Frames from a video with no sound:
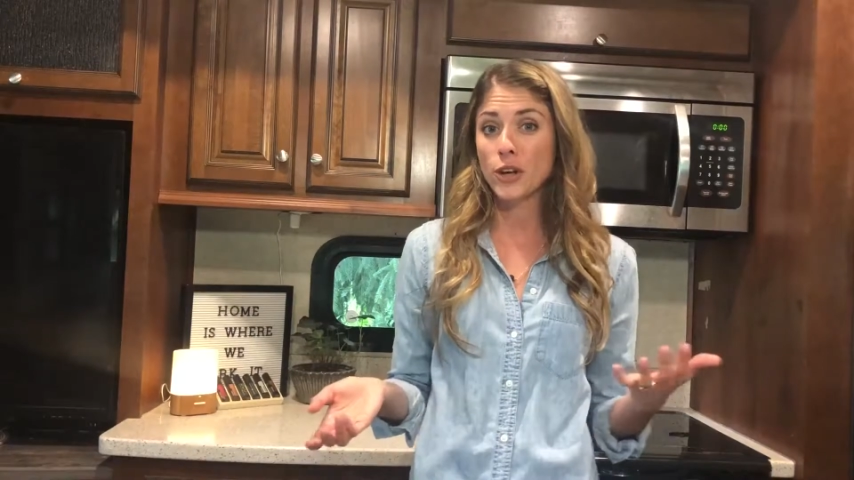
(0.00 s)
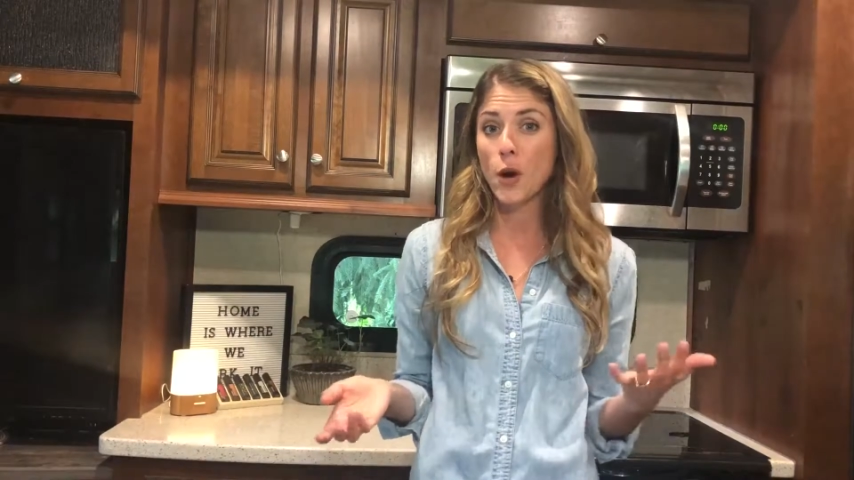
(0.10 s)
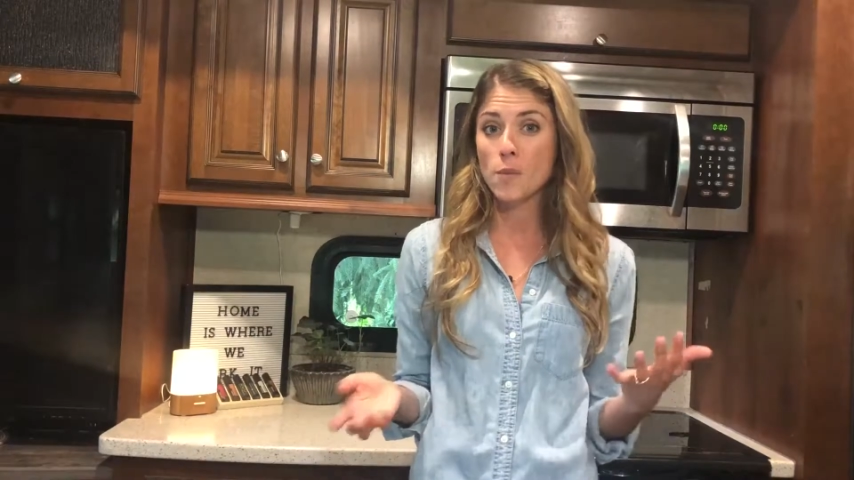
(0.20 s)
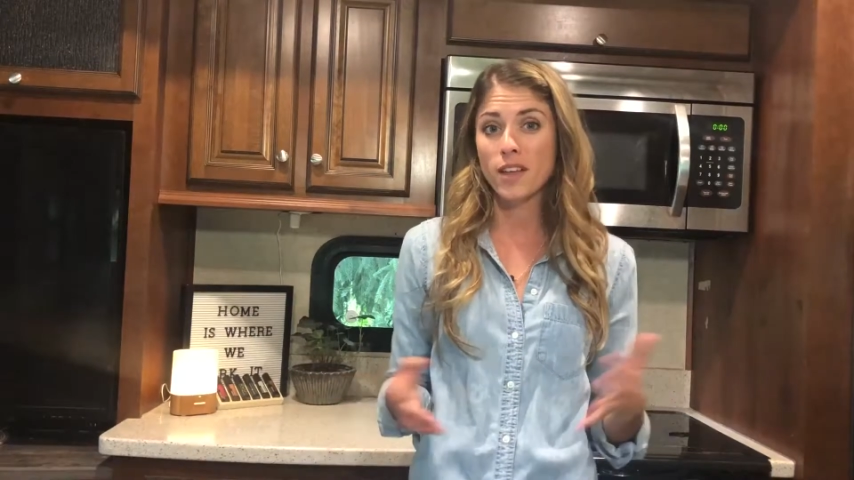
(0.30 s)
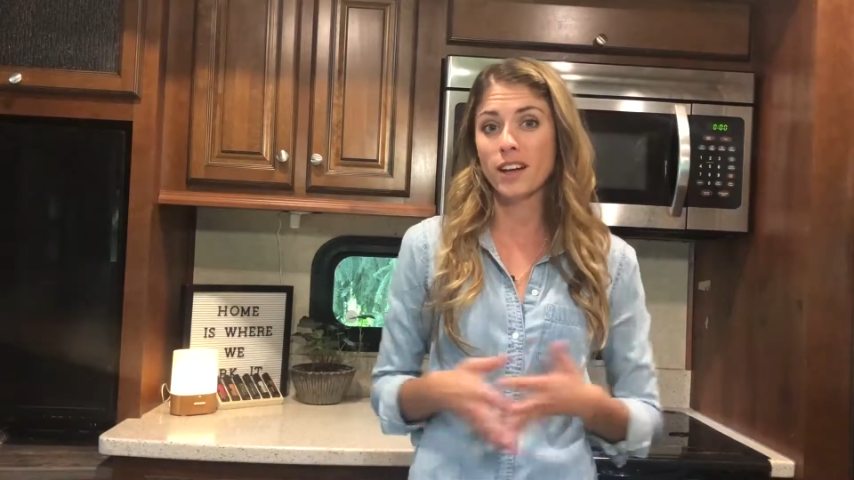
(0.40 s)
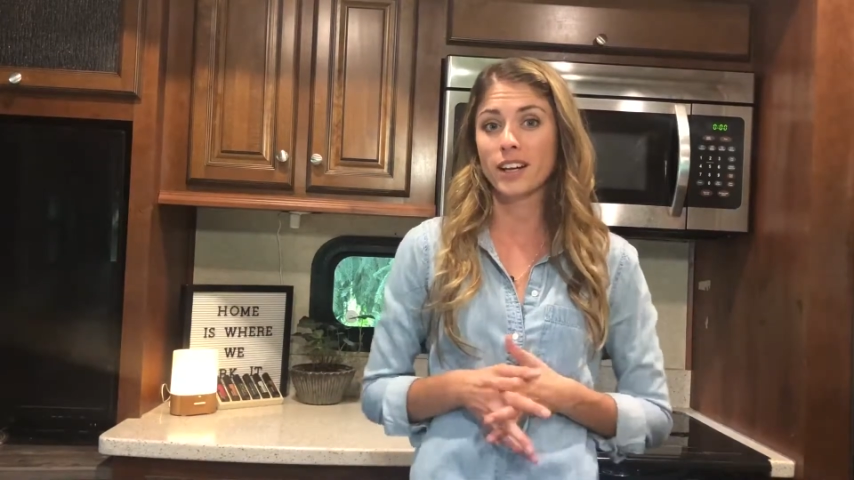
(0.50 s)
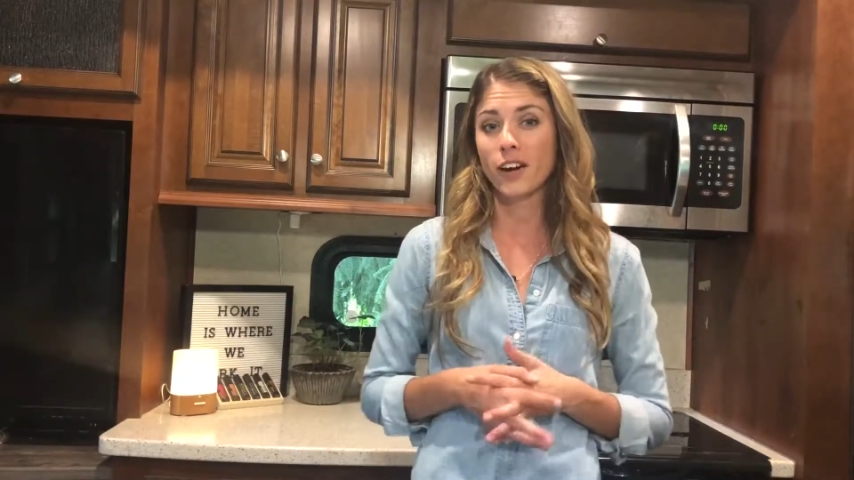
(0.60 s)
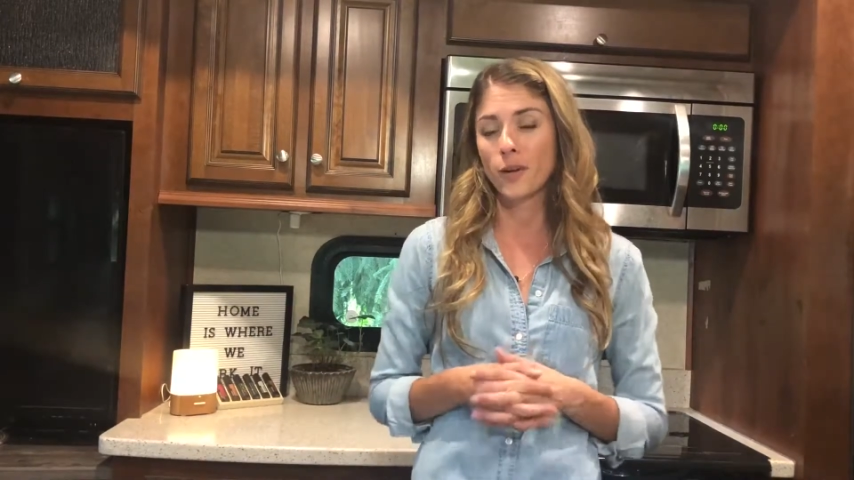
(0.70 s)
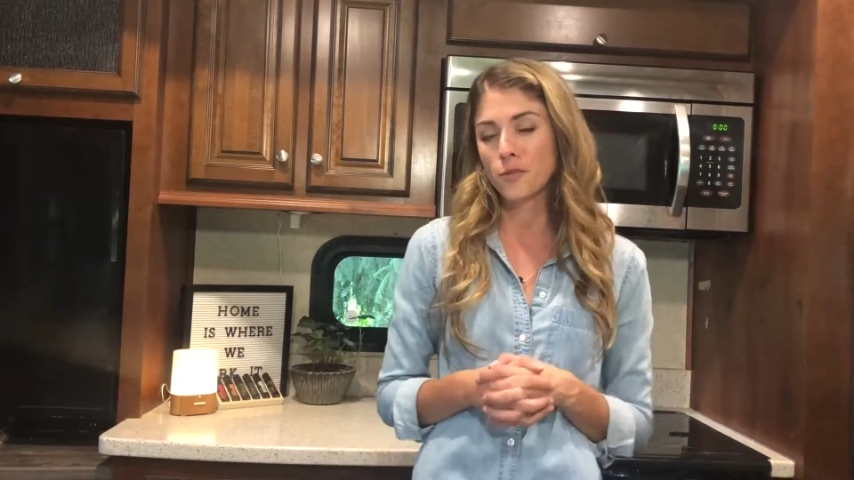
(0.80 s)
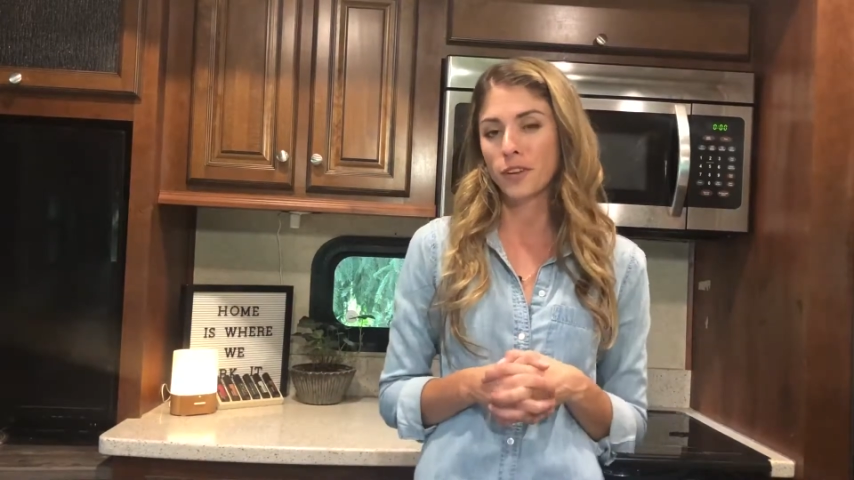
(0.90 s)
home without any
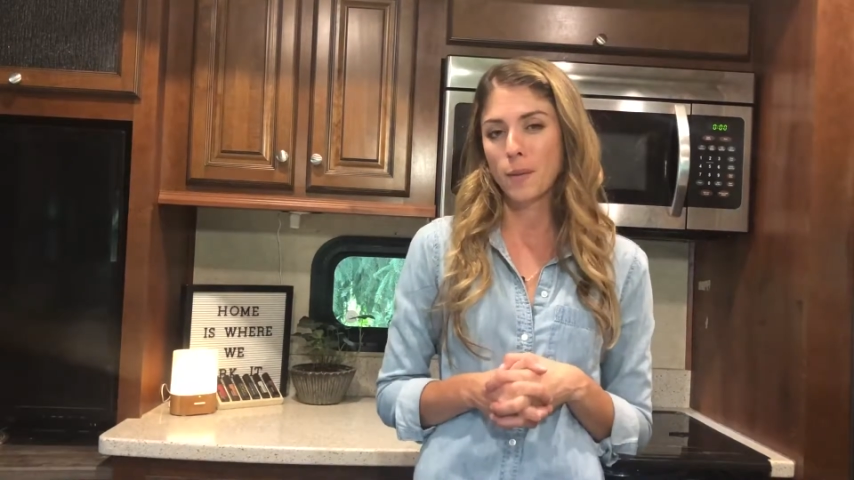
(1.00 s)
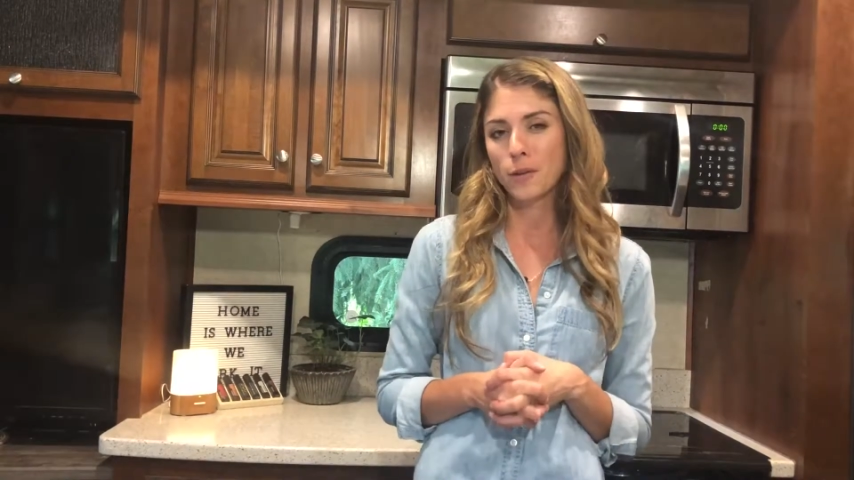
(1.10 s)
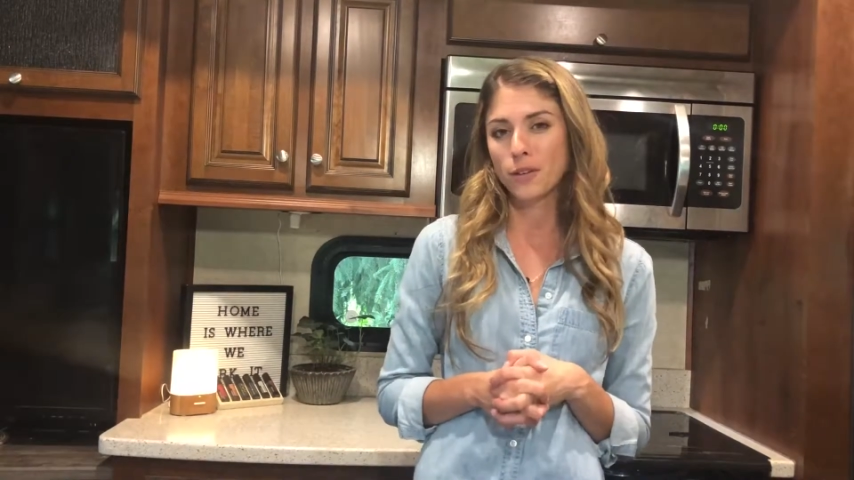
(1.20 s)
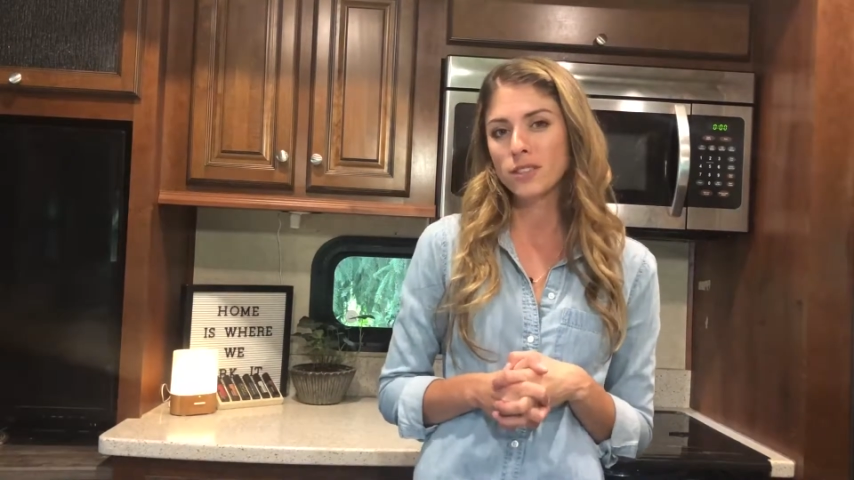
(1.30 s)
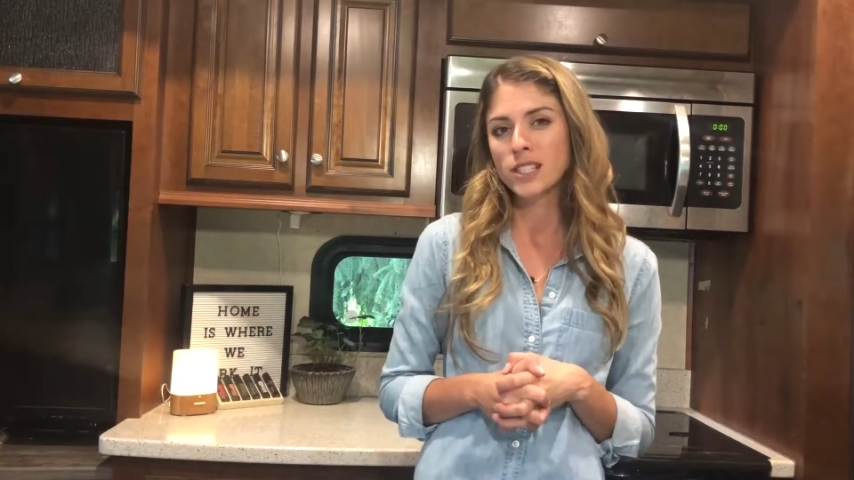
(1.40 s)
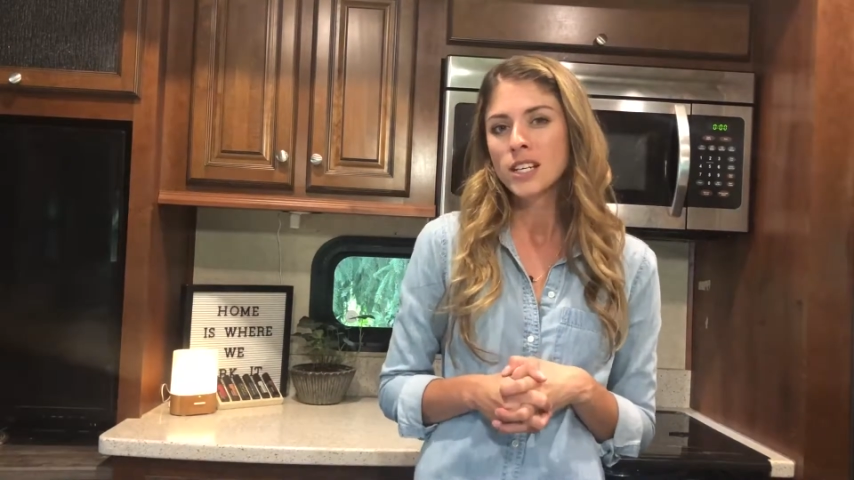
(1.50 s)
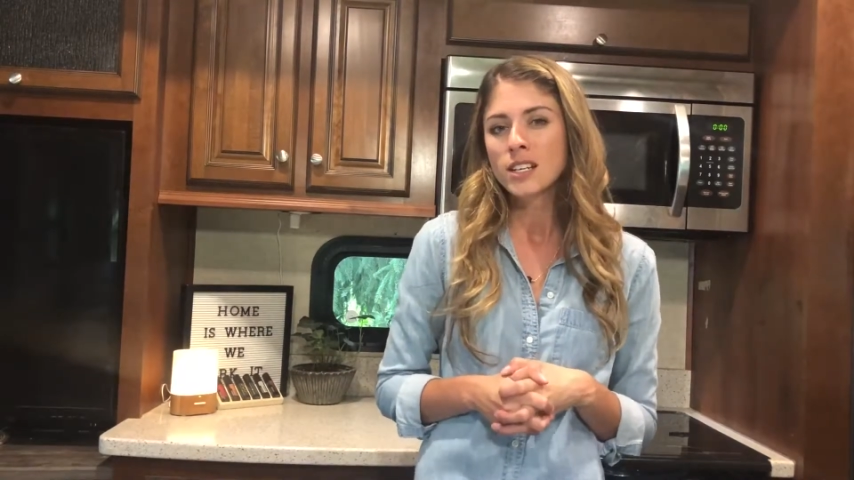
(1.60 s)
harmful chemicals.